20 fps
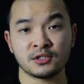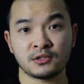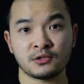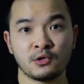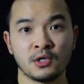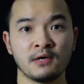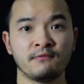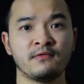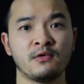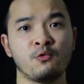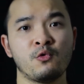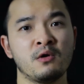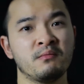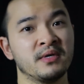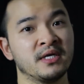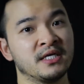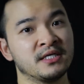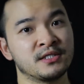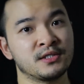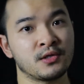So if a woman
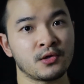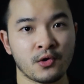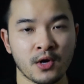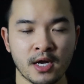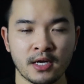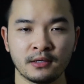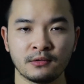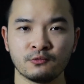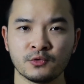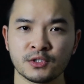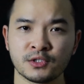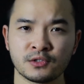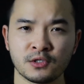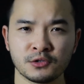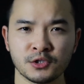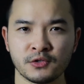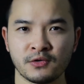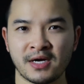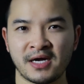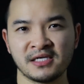is threatened with
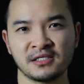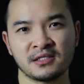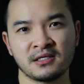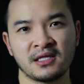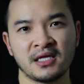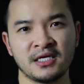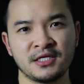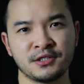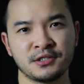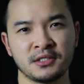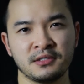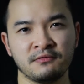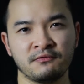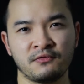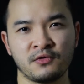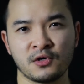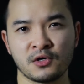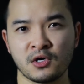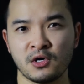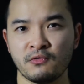social isolation
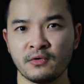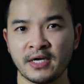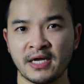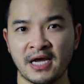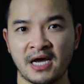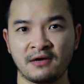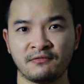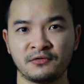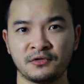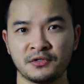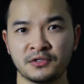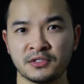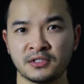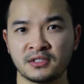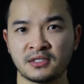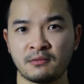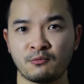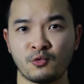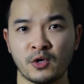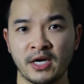for going after
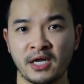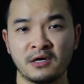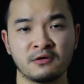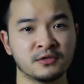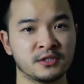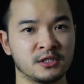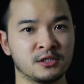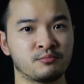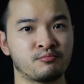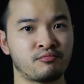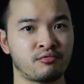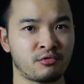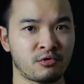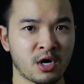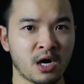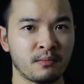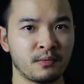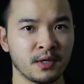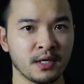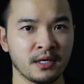someone else's
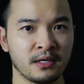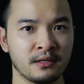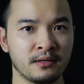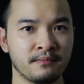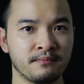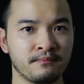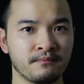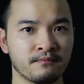property,